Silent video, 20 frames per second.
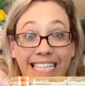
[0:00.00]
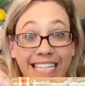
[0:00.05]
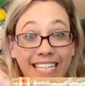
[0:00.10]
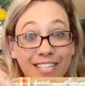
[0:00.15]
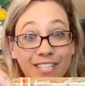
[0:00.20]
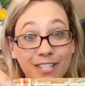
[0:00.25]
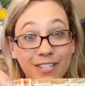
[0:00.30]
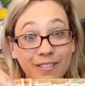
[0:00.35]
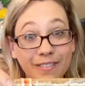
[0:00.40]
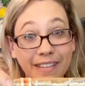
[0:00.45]

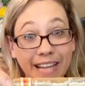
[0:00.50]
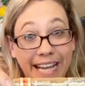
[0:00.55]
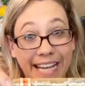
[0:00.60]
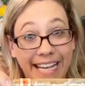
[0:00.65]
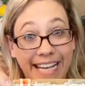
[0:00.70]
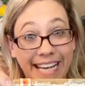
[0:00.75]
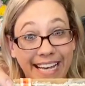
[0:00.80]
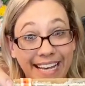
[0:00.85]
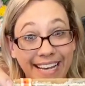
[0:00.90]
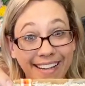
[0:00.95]
Do you like
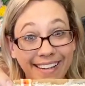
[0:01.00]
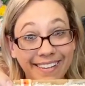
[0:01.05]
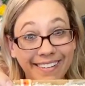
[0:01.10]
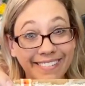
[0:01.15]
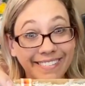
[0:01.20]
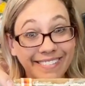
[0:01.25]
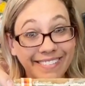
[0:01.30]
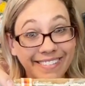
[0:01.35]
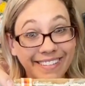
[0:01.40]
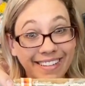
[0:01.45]
it?
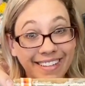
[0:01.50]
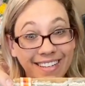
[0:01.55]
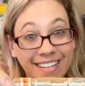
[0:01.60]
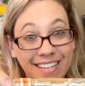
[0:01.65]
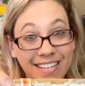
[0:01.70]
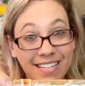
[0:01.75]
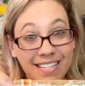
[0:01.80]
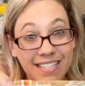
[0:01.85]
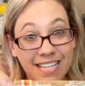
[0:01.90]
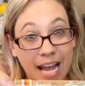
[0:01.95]

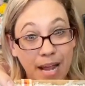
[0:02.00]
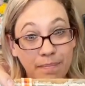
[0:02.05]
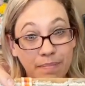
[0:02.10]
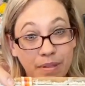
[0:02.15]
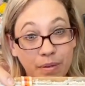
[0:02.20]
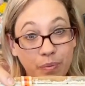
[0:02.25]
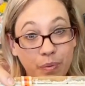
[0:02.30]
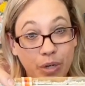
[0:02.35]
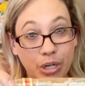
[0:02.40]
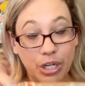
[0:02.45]
Type
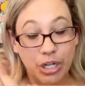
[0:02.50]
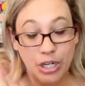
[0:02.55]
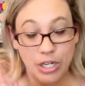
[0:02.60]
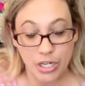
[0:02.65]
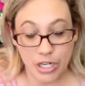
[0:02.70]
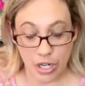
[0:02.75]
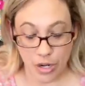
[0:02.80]
the word